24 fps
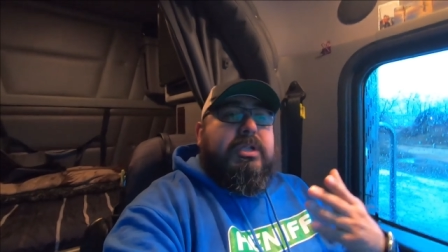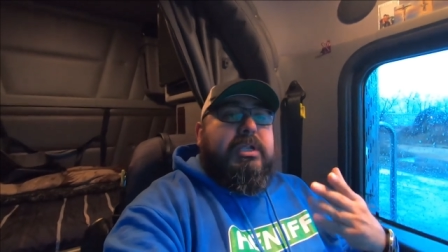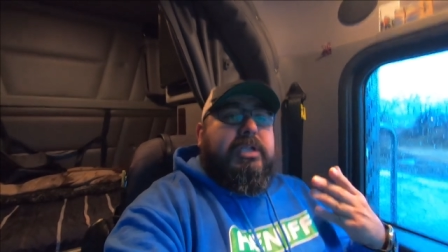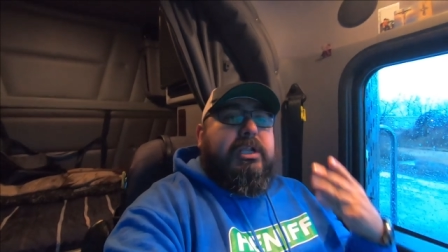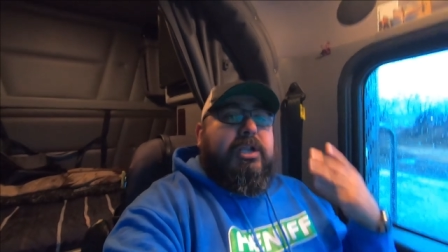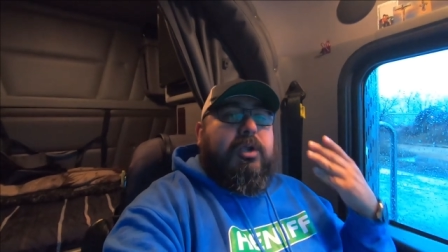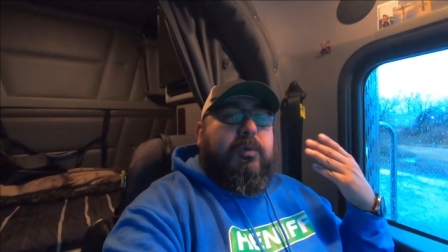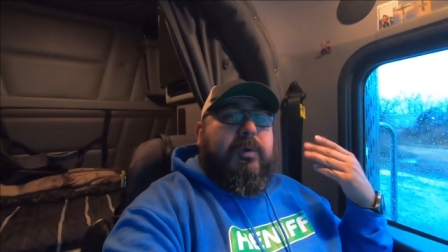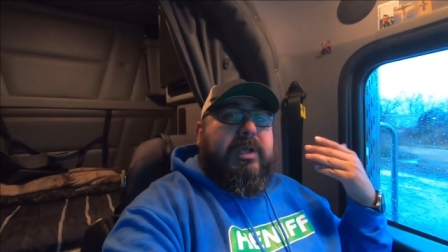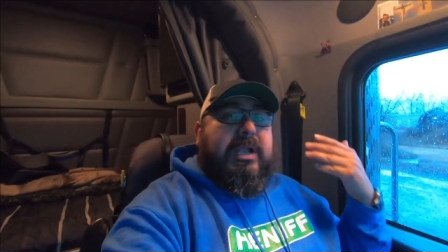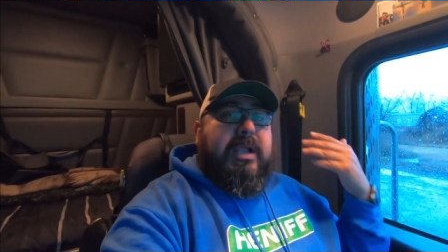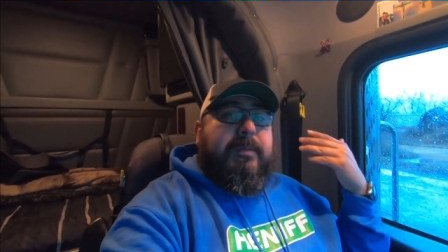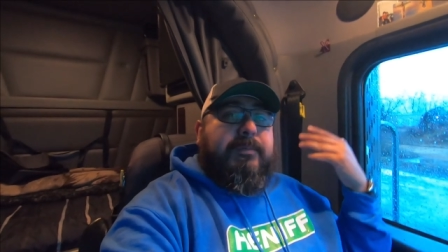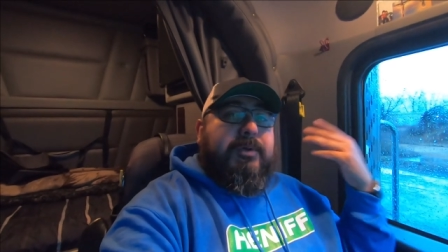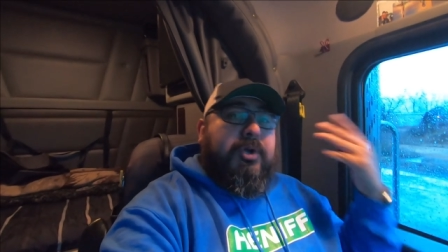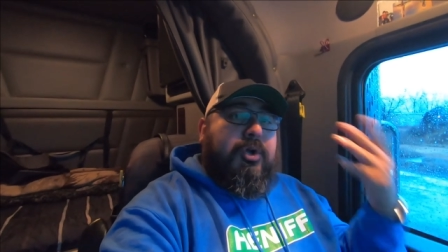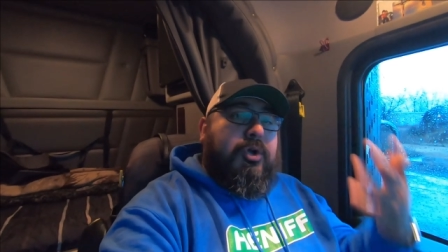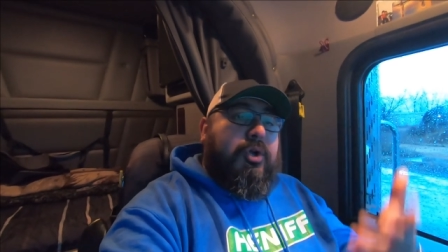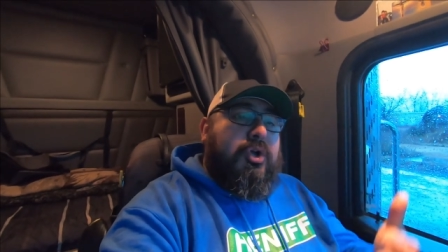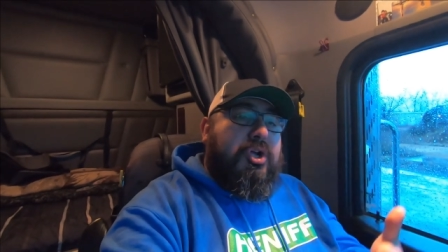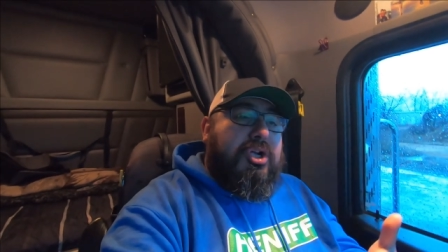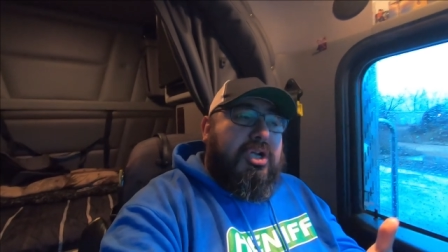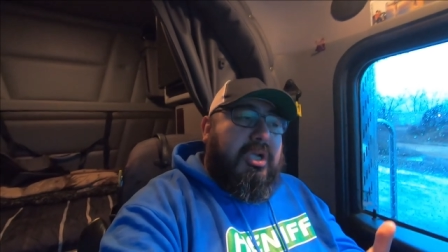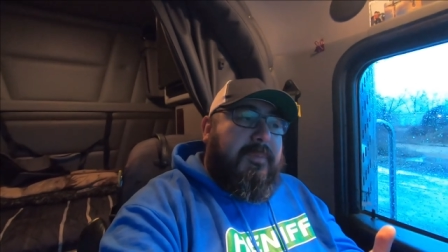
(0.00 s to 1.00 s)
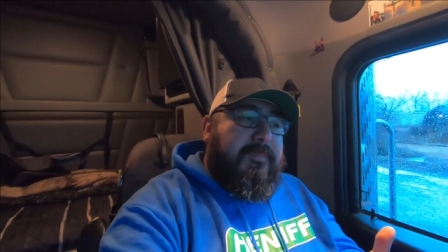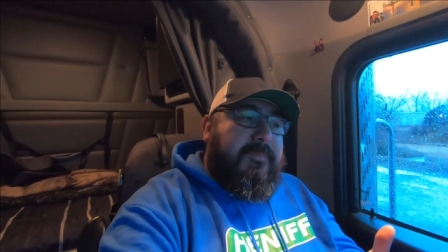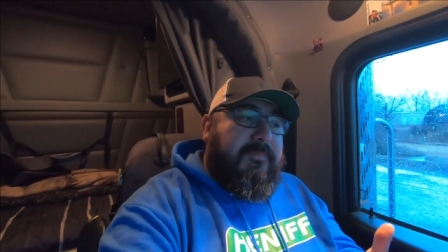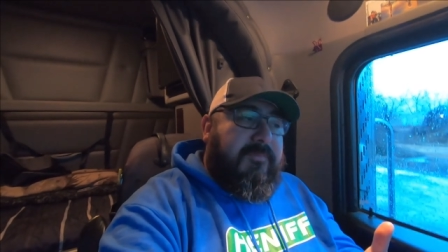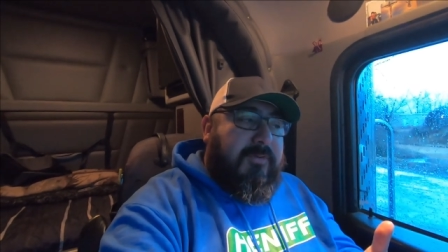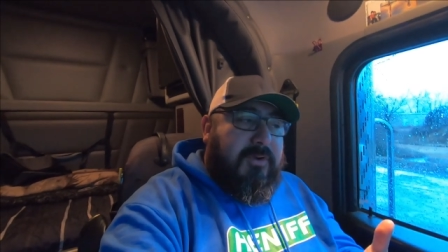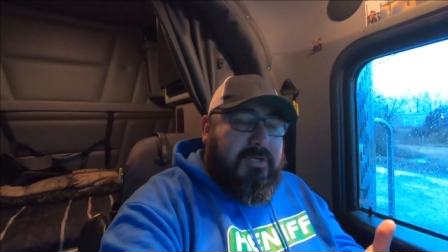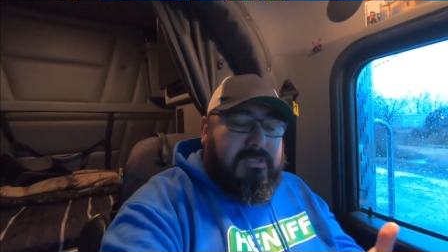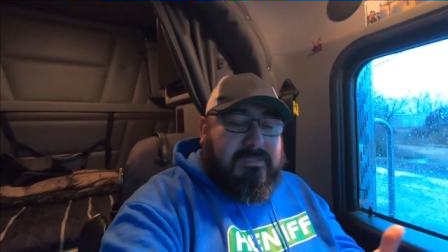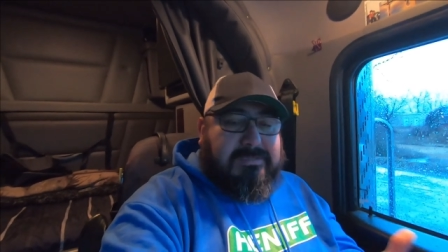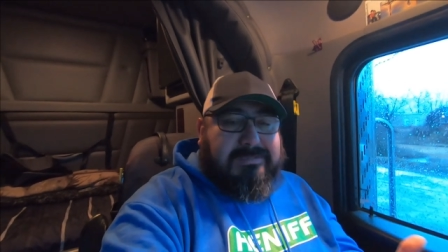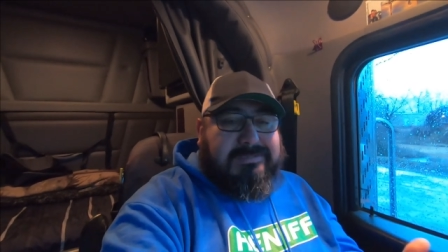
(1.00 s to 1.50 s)
you know what, I'm gonna hook up
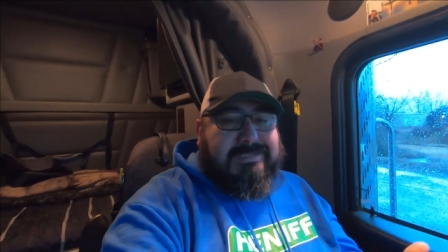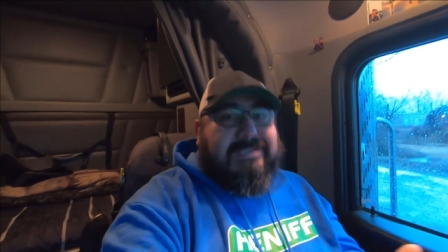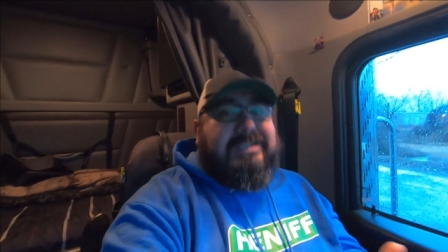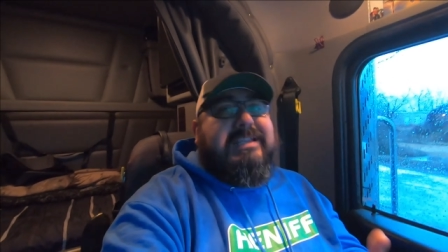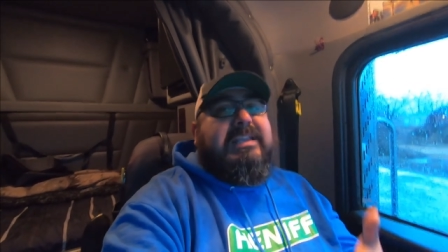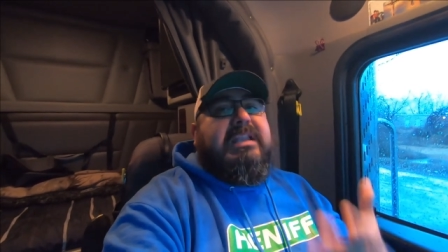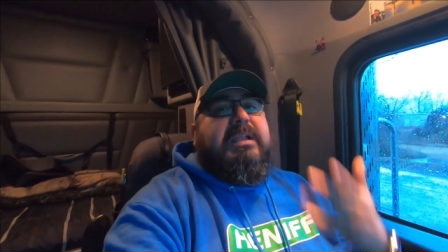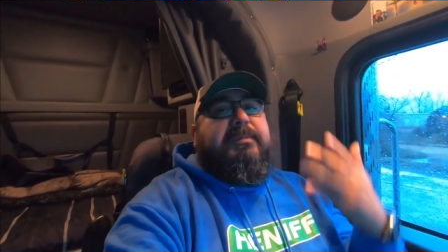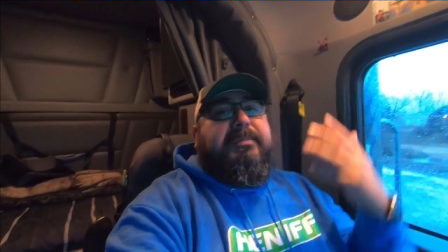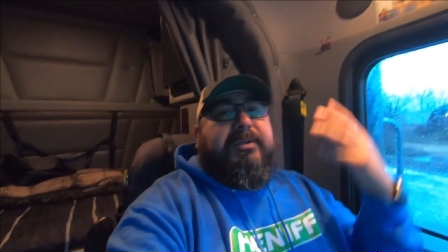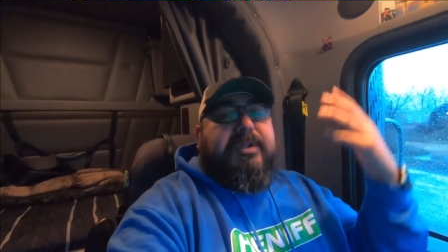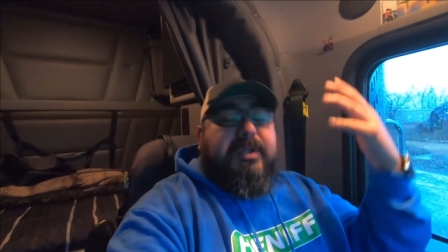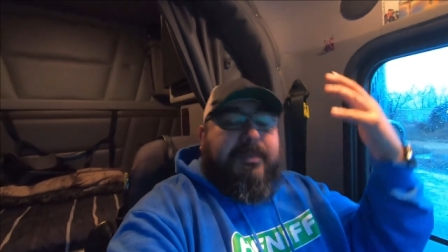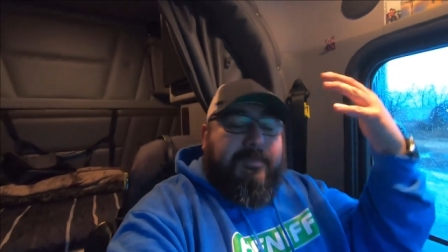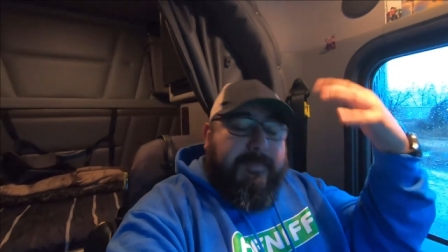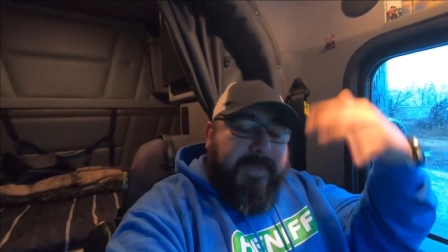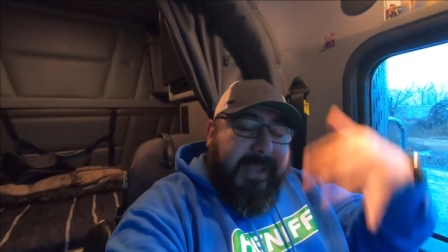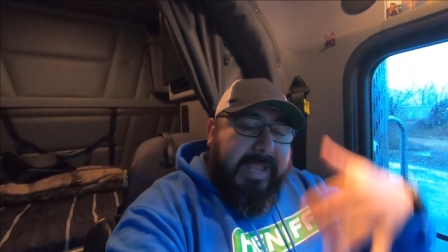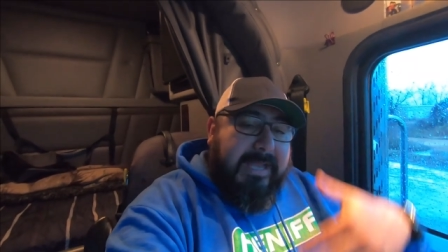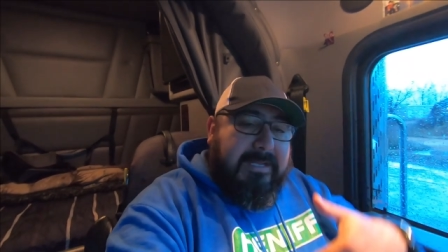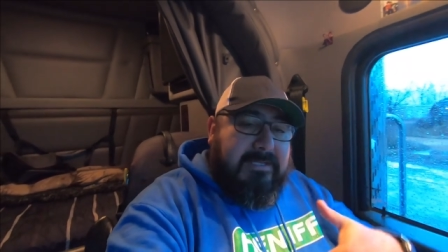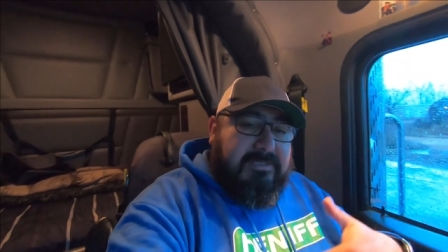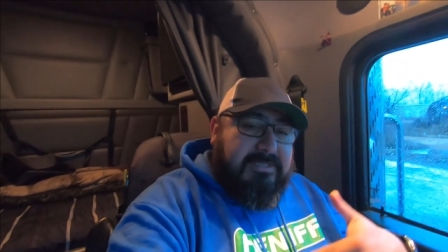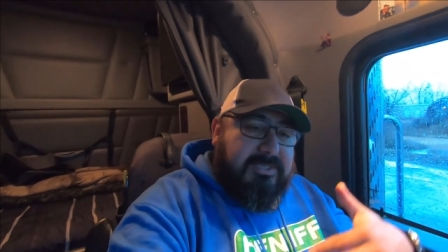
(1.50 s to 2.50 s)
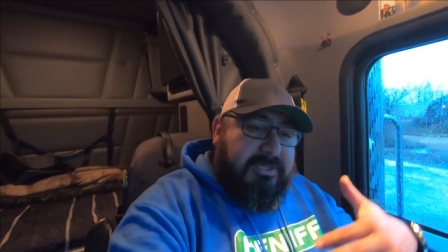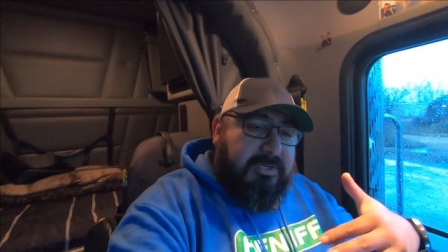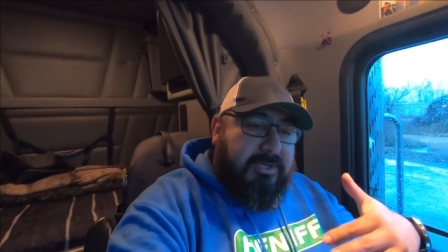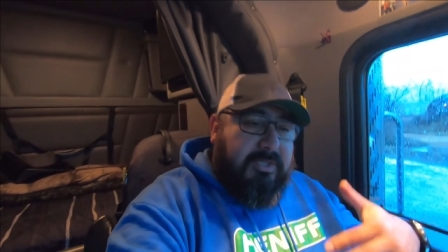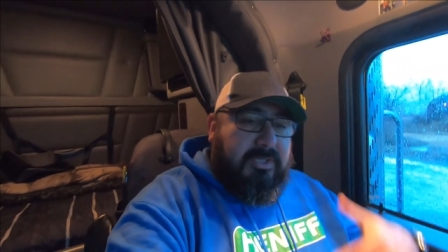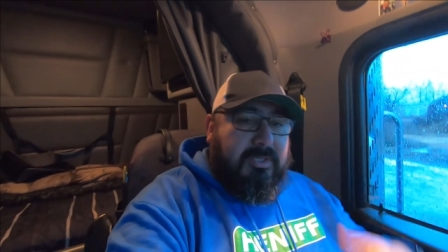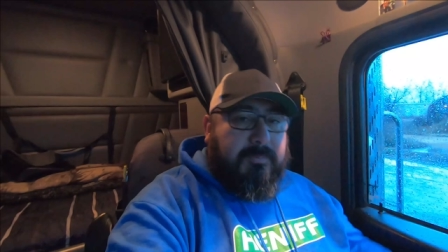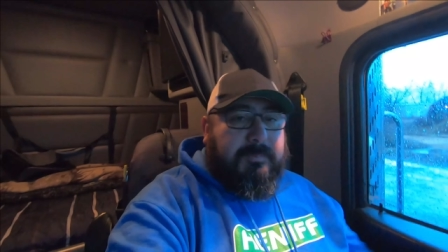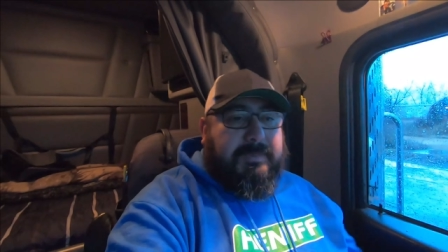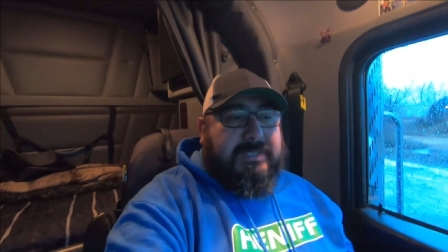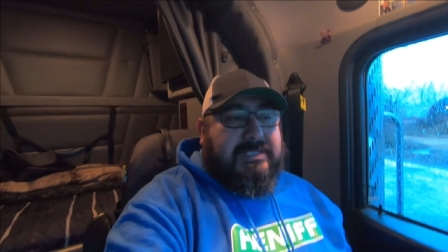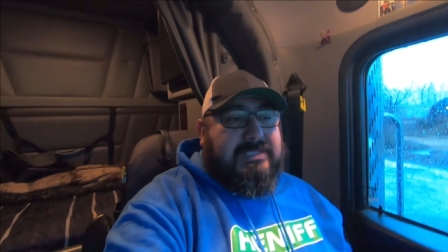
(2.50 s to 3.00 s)
first and then I'm gonna come back and turn
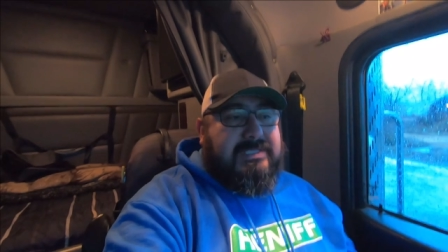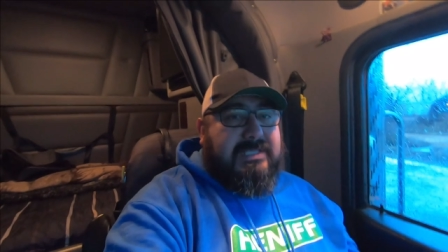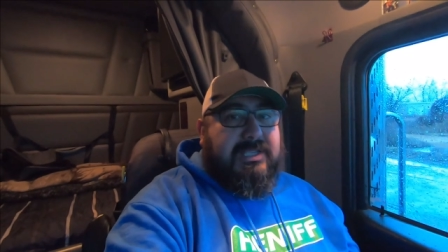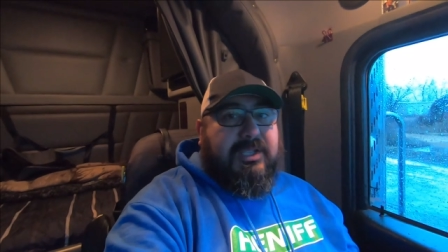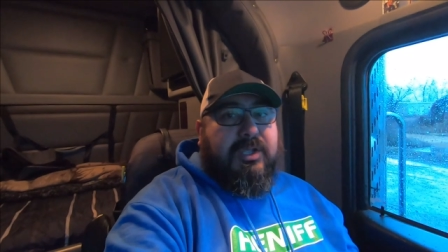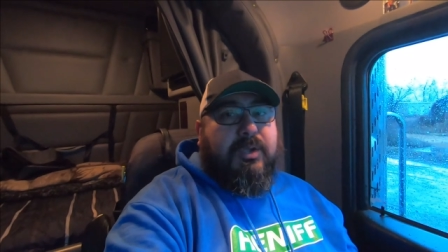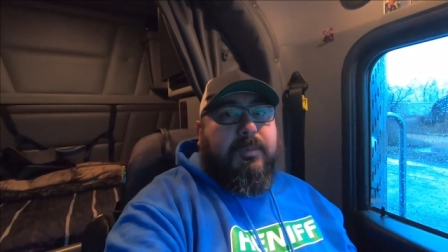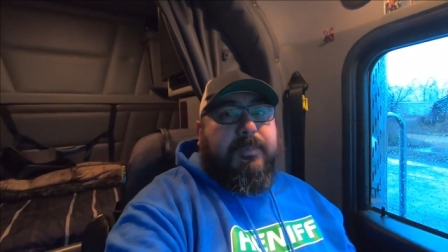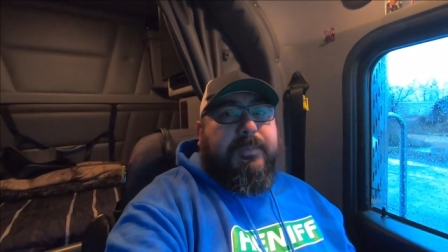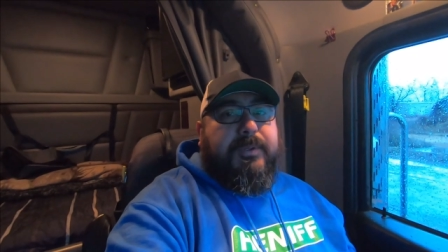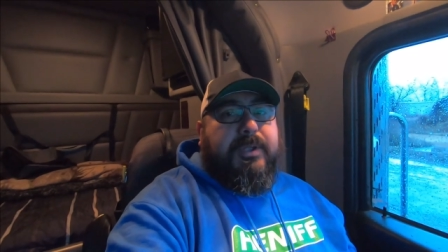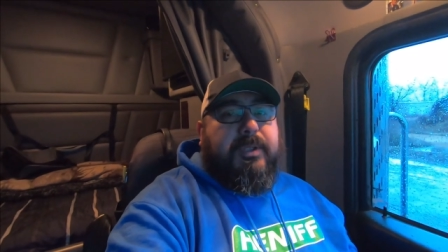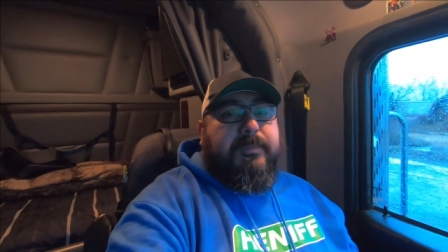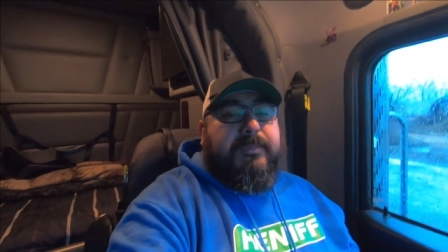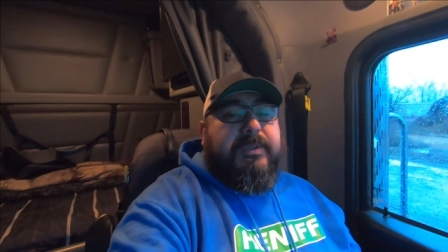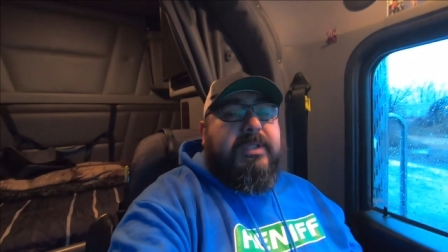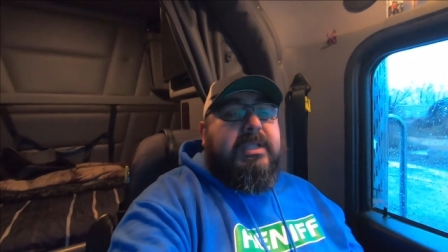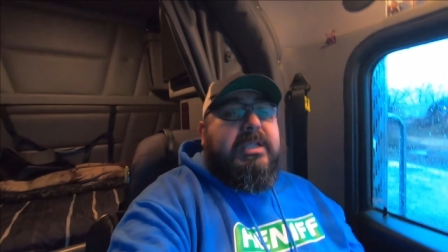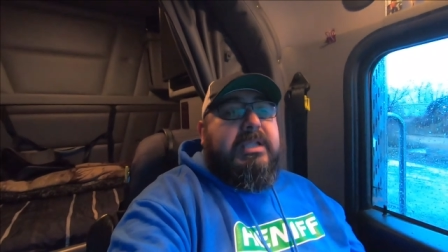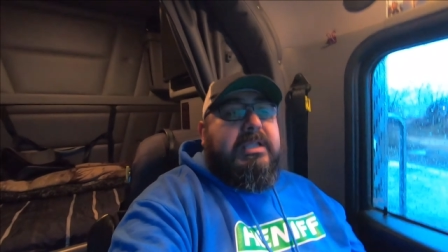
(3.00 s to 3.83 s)
on the PTO pump.